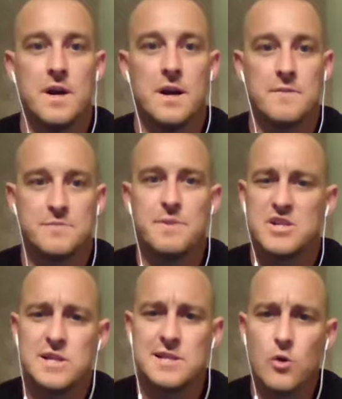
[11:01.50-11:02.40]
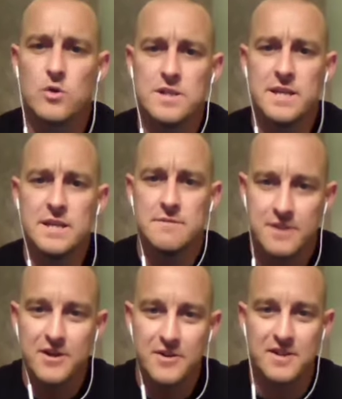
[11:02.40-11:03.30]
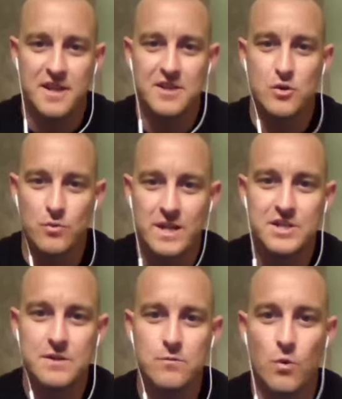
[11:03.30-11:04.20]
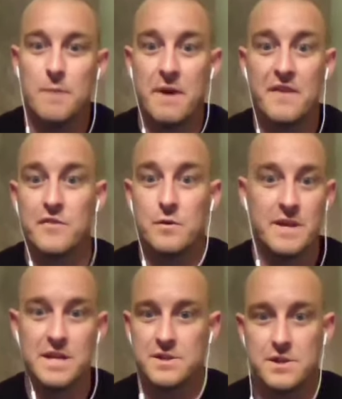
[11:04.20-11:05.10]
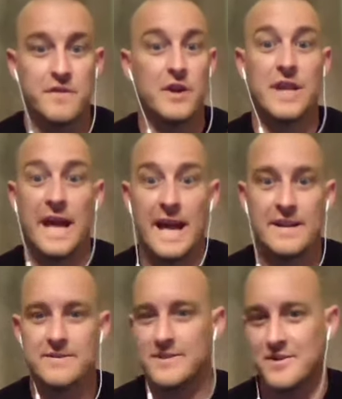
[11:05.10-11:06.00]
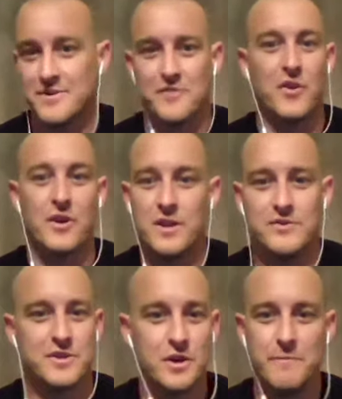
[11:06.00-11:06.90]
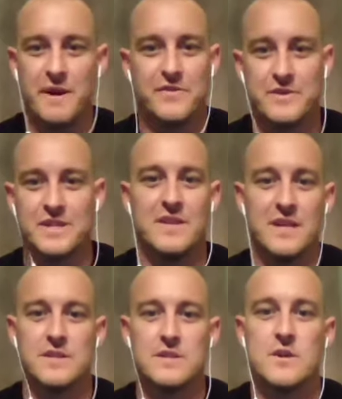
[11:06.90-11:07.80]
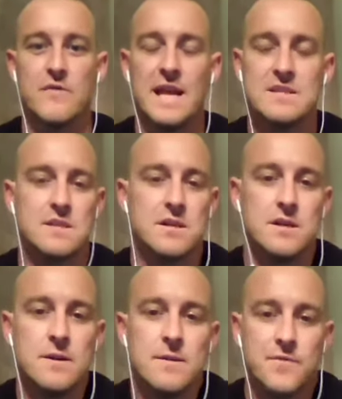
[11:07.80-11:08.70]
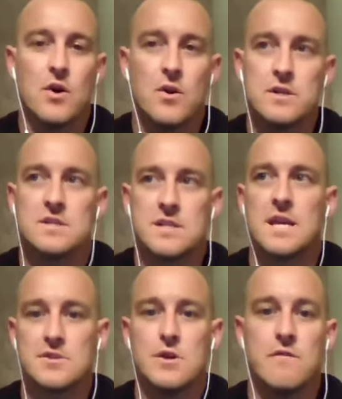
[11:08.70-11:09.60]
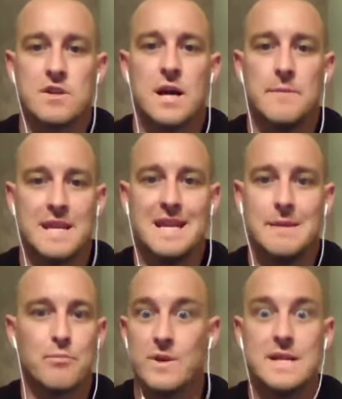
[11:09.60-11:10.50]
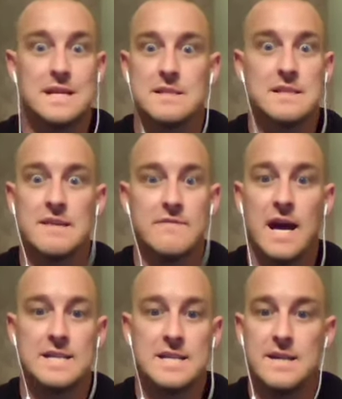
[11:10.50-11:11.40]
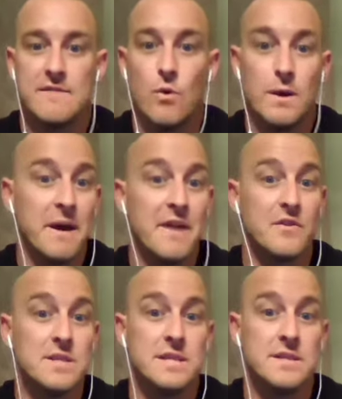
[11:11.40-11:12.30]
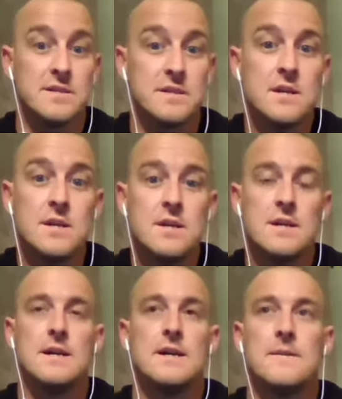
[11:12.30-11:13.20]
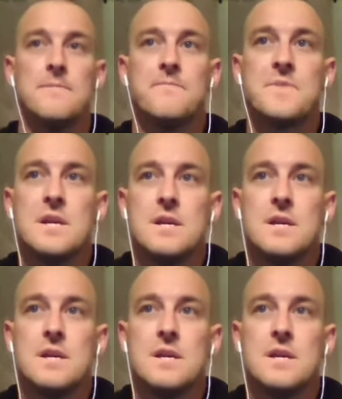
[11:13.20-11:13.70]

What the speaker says: especially locally, in your region, what Bethel meant to their dad, so 30 years ago, Bethel did this. And so that's the hardest thing, is overcoming any preconceived idea of what Bethel is. And